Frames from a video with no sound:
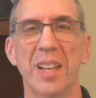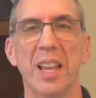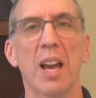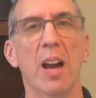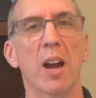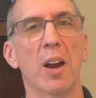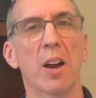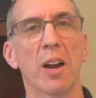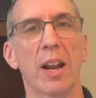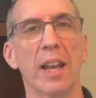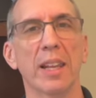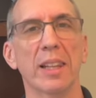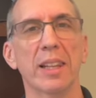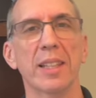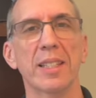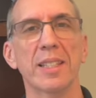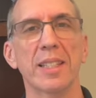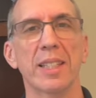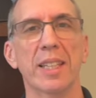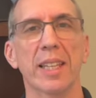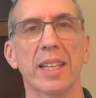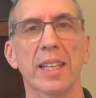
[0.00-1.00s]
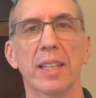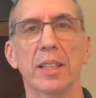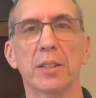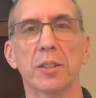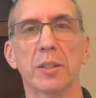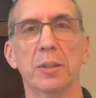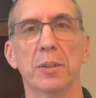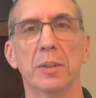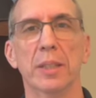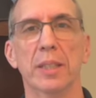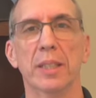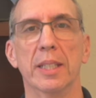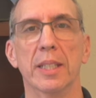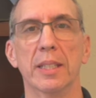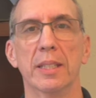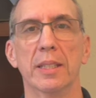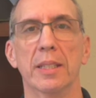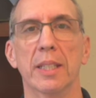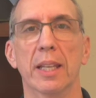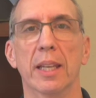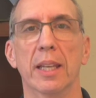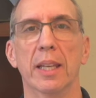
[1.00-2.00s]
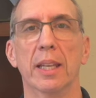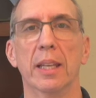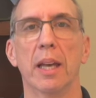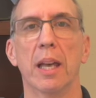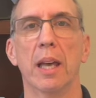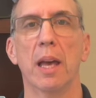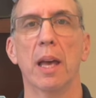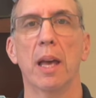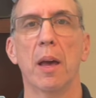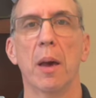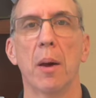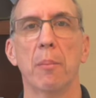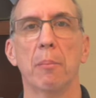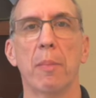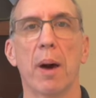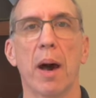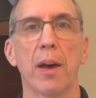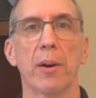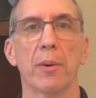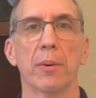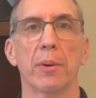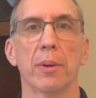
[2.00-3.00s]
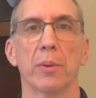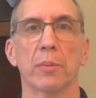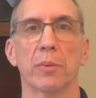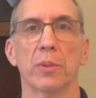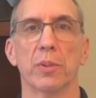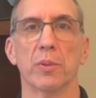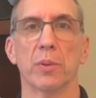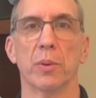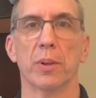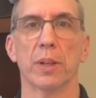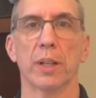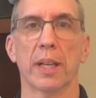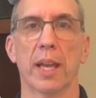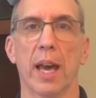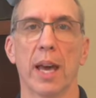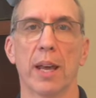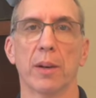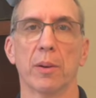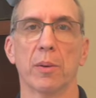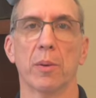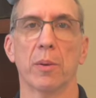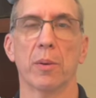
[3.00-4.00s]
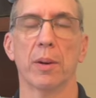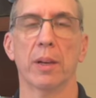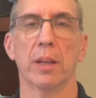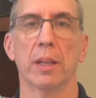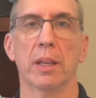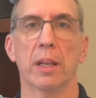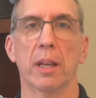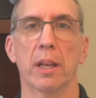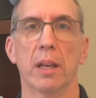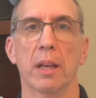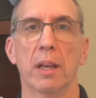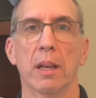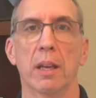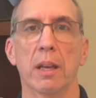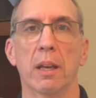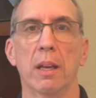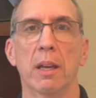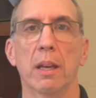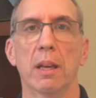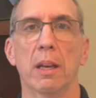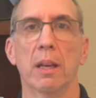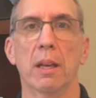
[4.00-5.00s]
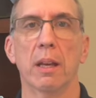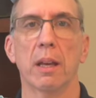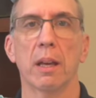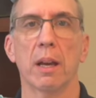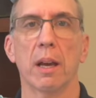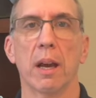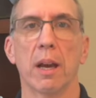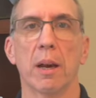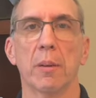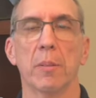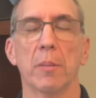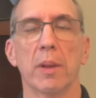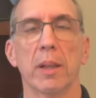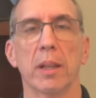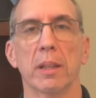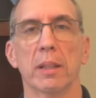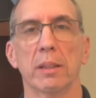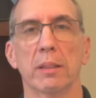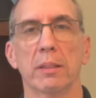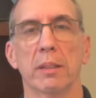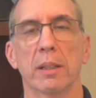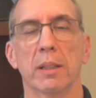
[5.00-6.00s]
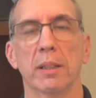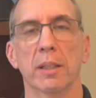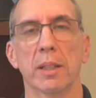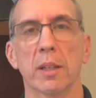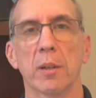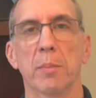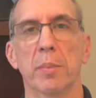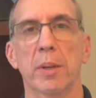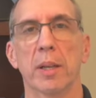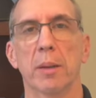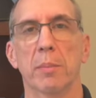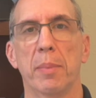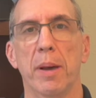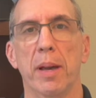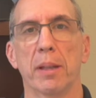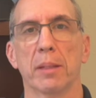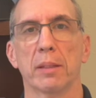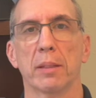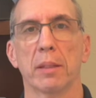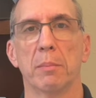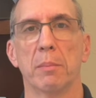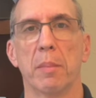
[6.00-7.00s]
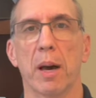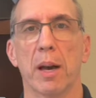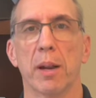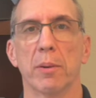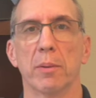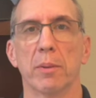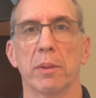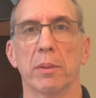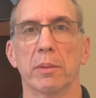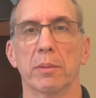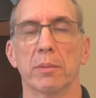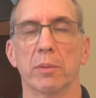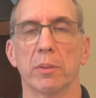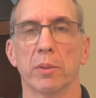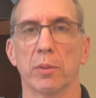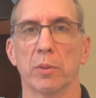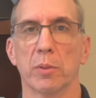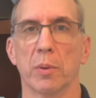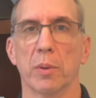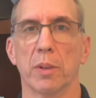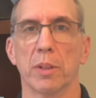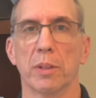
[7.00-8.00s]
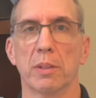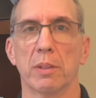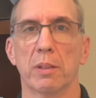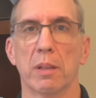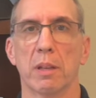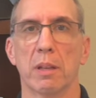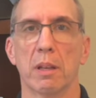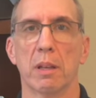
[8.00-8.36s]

all right, let's get into the Disney moderate resort category. A little bit about the moderate resorts.